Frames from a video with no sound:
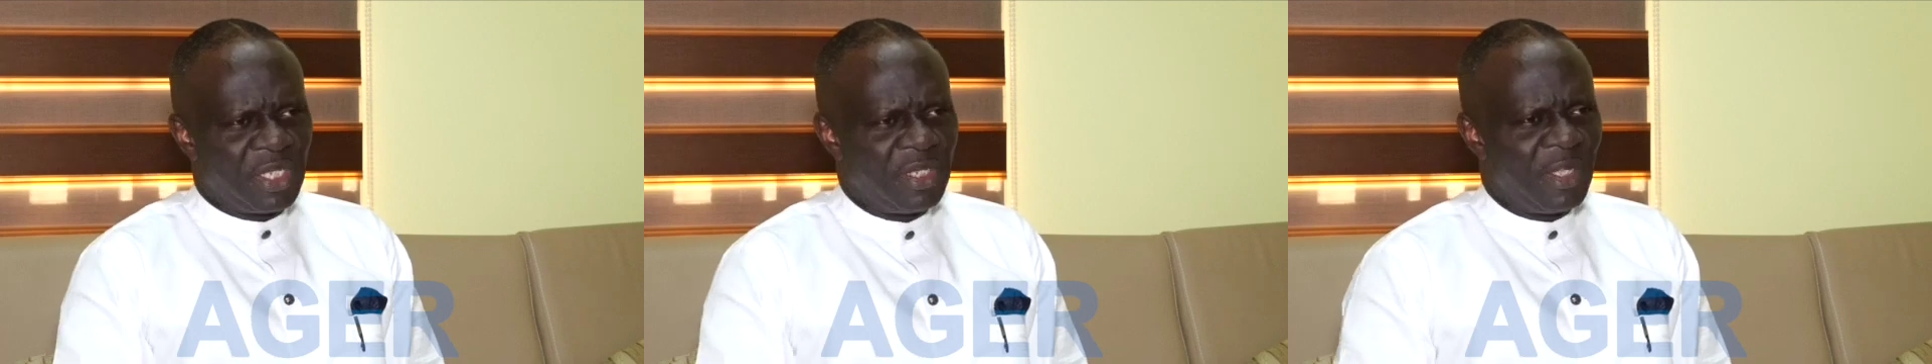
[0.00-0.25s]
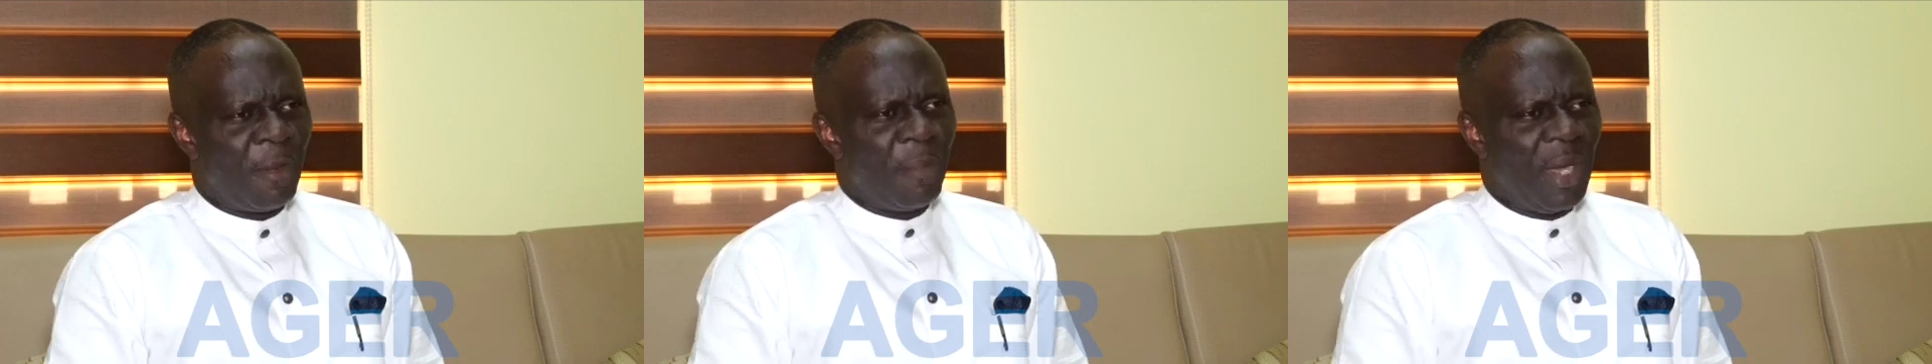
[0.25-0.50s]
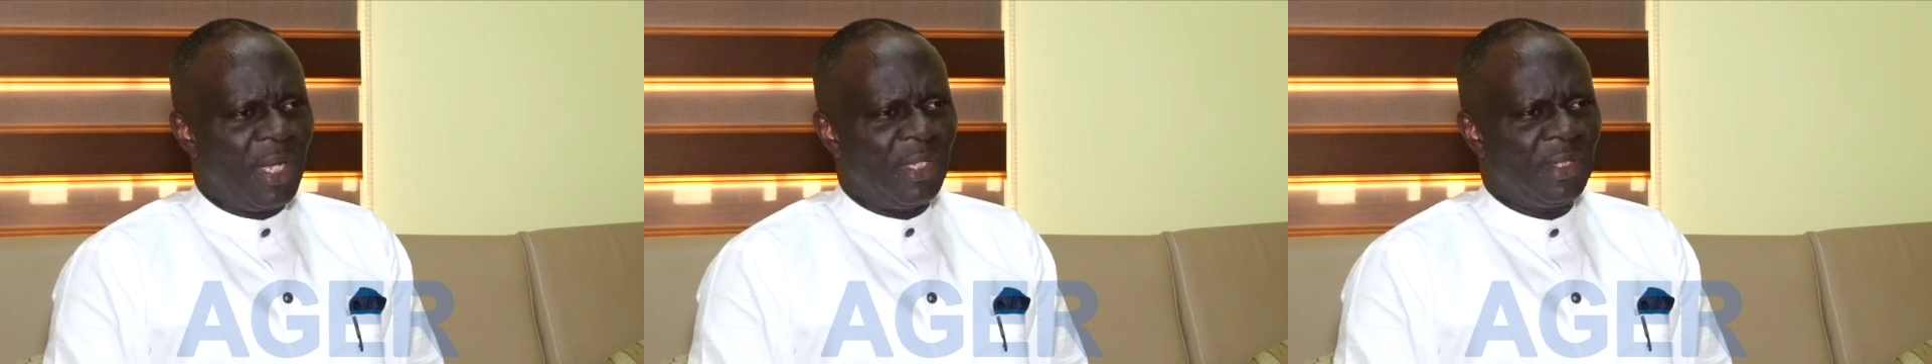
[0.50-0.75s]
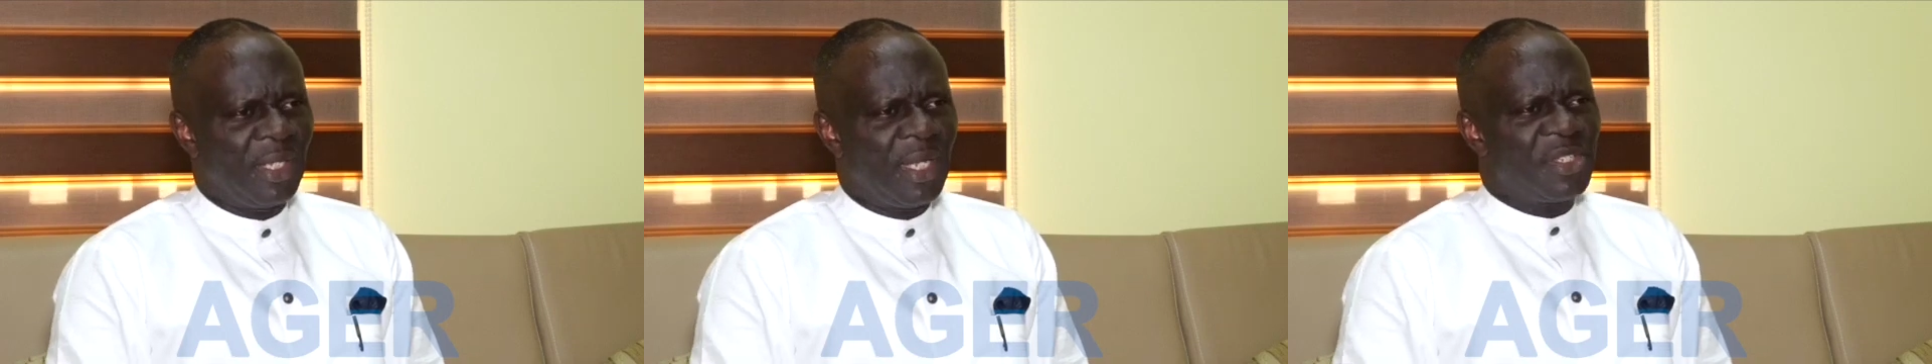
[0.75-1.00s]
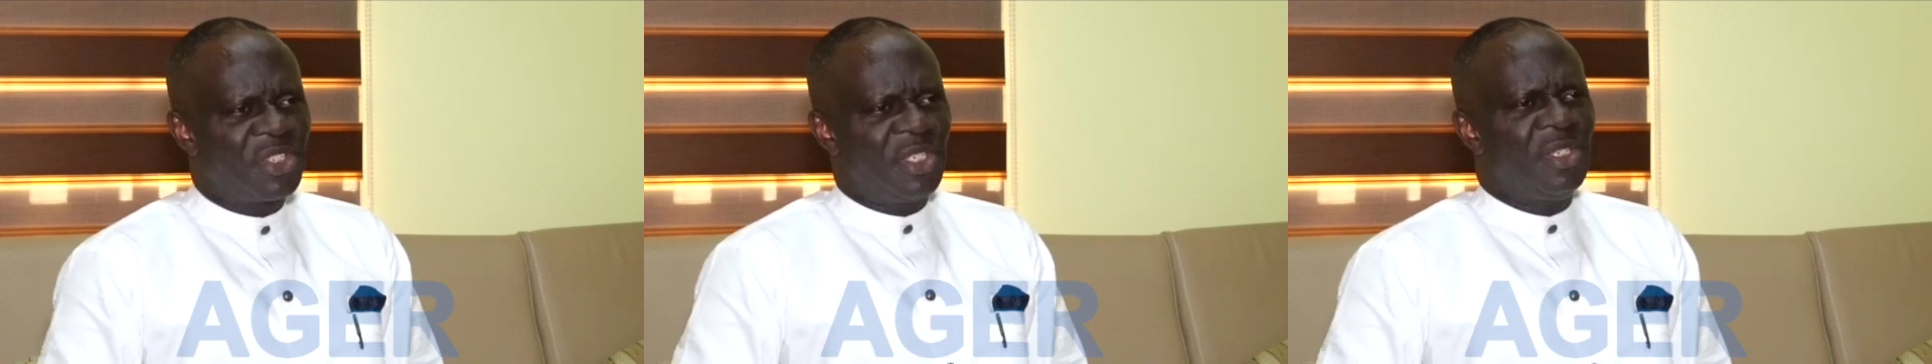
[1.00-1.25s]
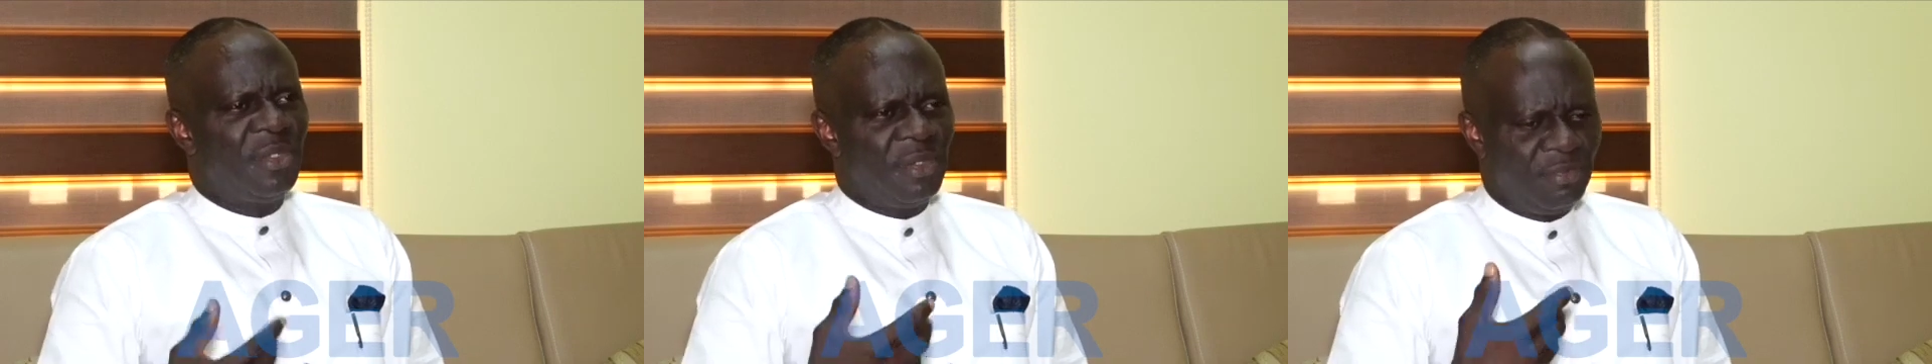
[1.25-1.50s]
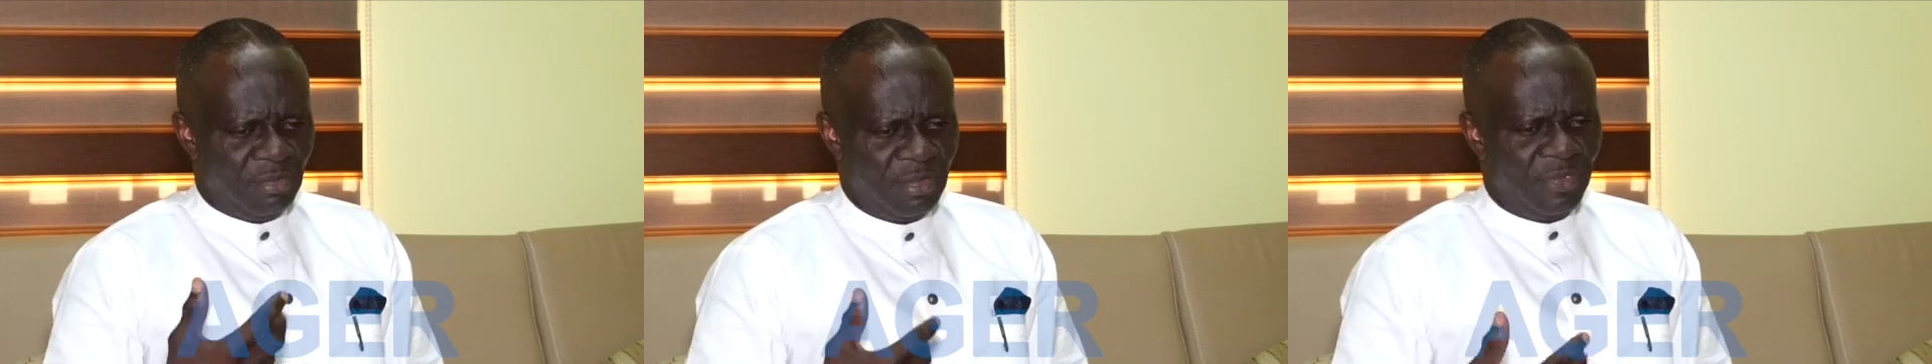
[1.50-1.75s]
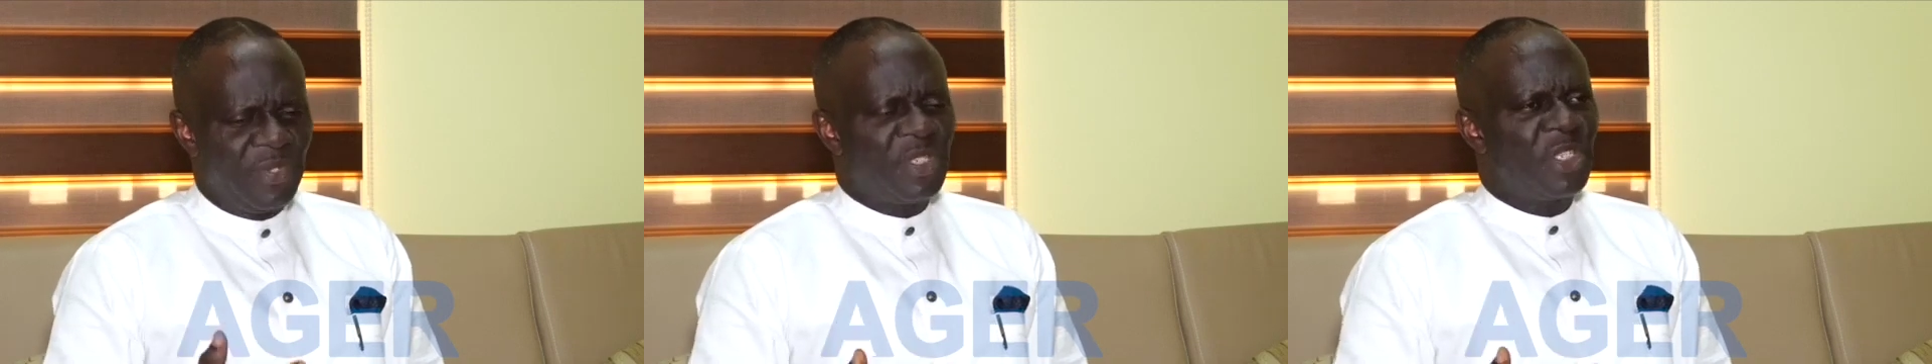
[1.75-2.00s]
in their minds and see
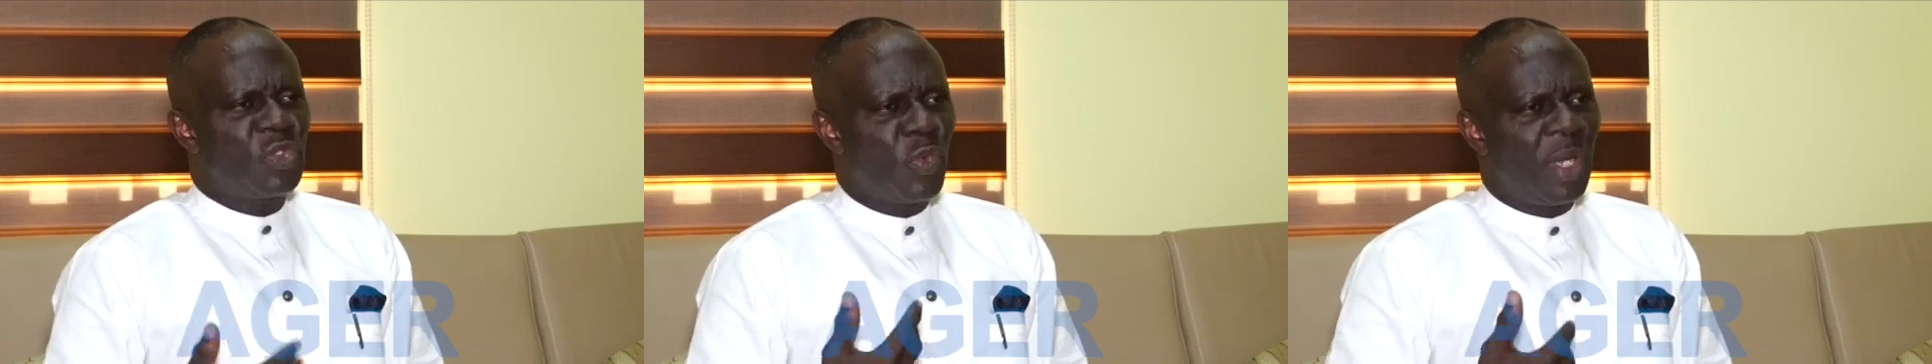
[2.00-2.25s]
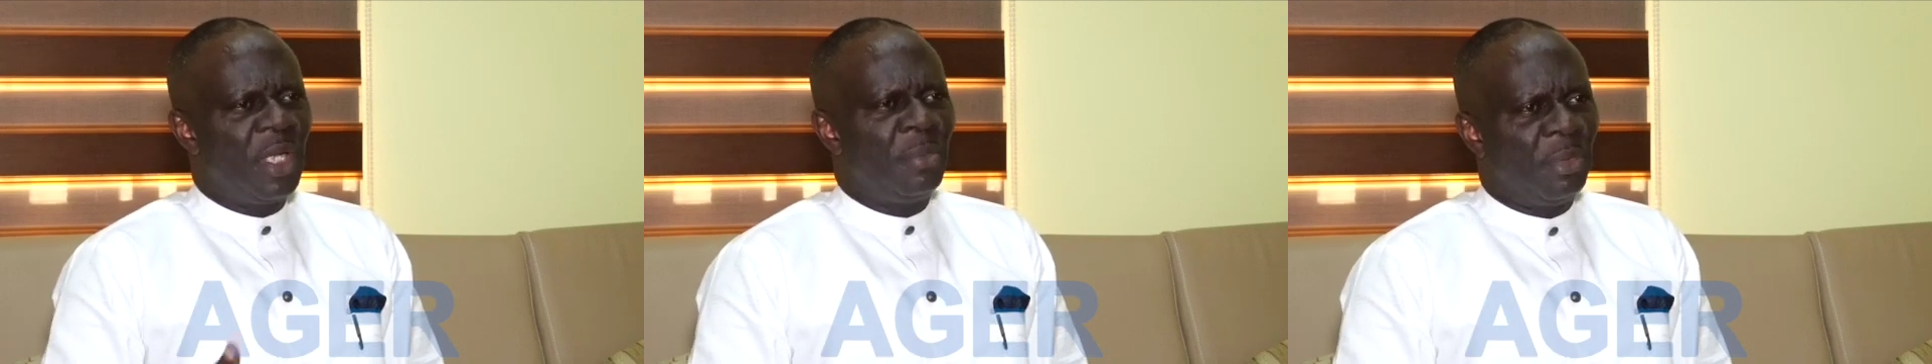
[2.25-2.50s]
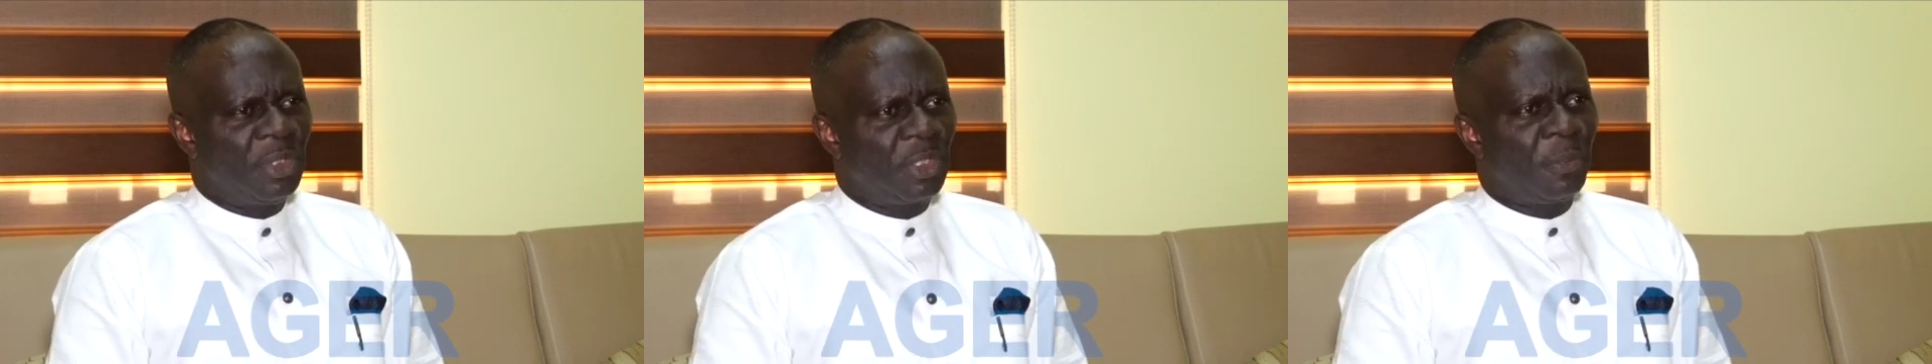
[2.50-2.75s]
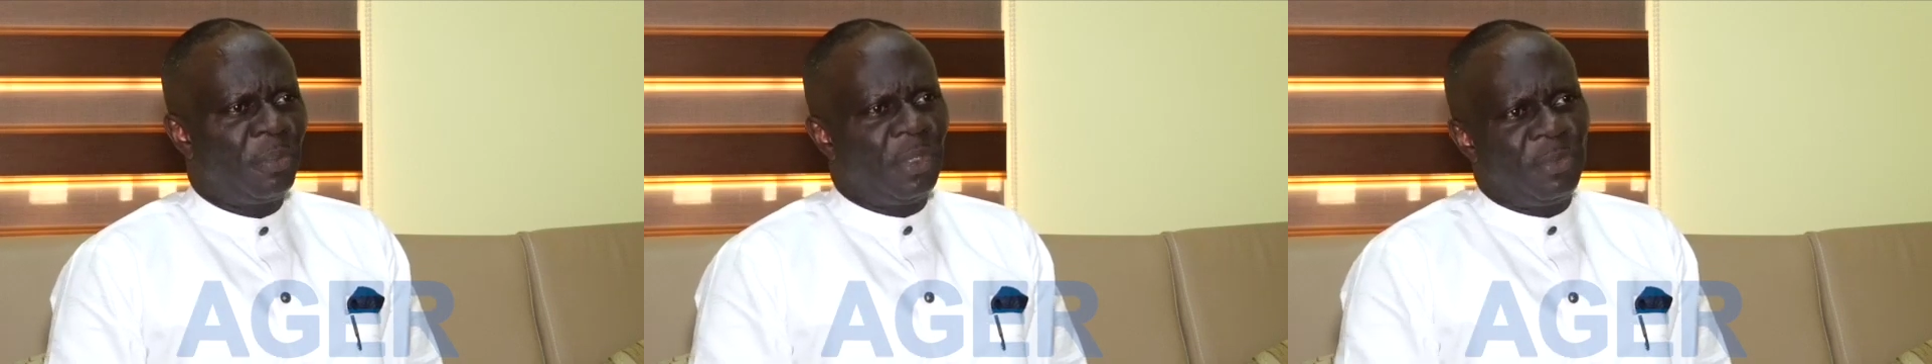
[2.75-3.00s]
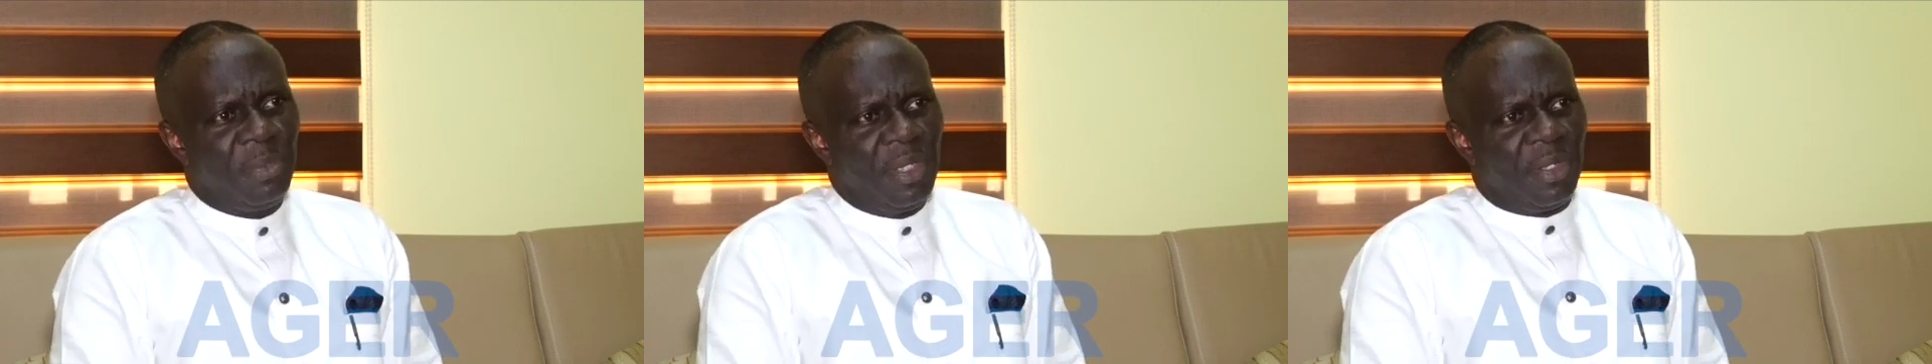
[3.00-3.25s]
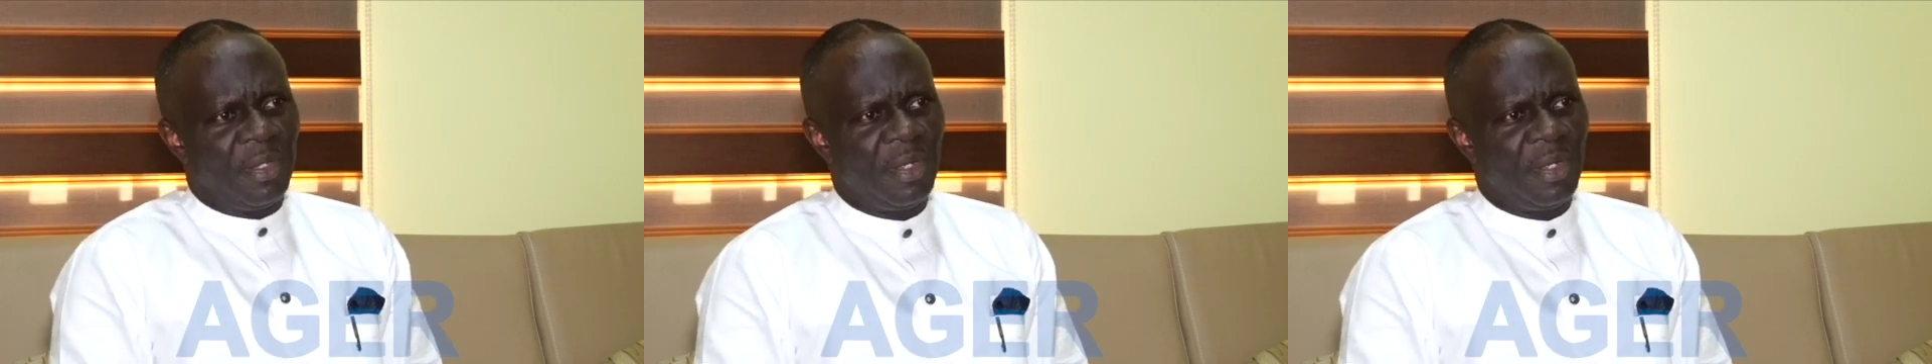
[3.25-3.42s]
reasons why they must support me.